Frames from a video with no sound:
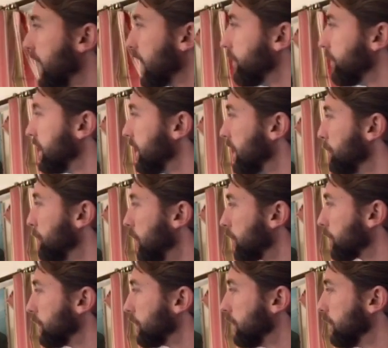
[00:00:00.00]
of a DNA
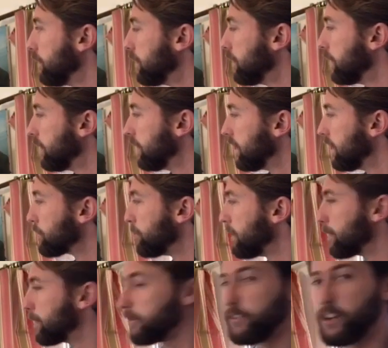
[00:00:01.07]
molecule is made
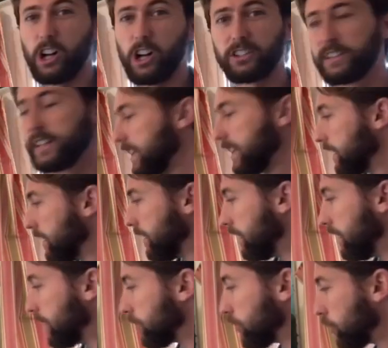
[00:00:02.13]
up of alternating
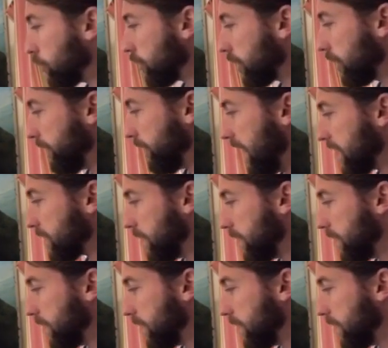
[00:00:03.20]
sugar and phosphate.